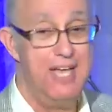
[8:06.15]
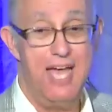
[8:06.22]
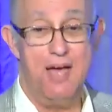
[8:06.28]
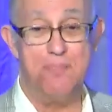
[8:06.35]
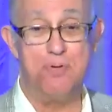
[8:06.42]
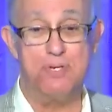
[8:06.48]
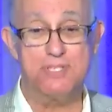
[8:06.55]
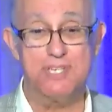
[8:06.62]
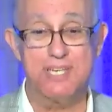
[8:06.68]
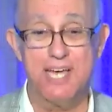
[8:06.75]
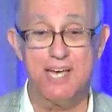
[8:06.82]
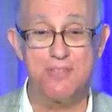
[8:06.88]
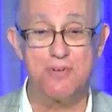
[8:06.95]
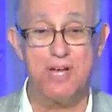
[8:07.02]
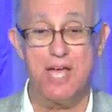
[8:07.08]
and put
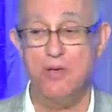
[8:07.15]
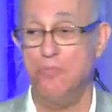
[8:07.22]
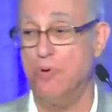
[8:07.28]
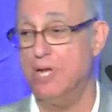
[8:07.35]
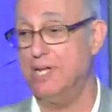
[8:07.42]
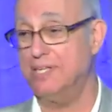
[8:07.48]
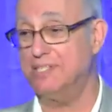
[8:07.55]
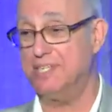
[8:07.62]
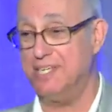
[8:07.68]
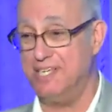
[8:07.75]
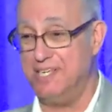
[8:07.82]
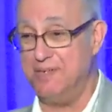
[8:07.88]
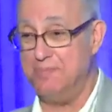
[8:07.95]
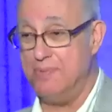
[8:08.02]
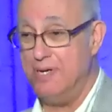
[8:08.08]
together a winning
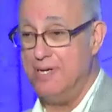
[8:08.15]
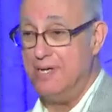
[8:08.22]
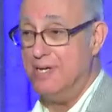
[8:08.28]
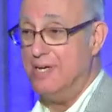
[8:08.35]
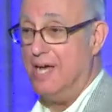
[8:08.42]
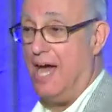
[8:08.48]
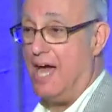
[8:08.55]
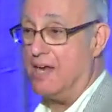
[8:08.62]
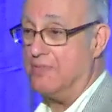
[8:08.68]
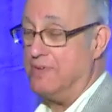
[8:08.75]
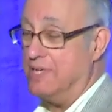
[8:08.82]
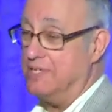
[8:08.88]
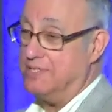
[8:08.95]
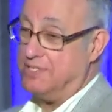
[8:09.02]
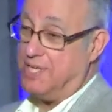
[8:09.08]
team out of
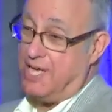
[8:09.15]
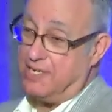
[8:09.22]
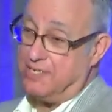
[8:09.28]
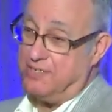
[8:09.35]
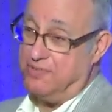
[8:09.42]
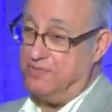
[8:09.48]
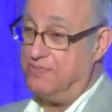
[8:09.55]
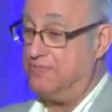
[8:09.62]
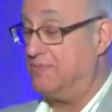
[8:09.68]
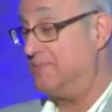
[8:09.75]
a set of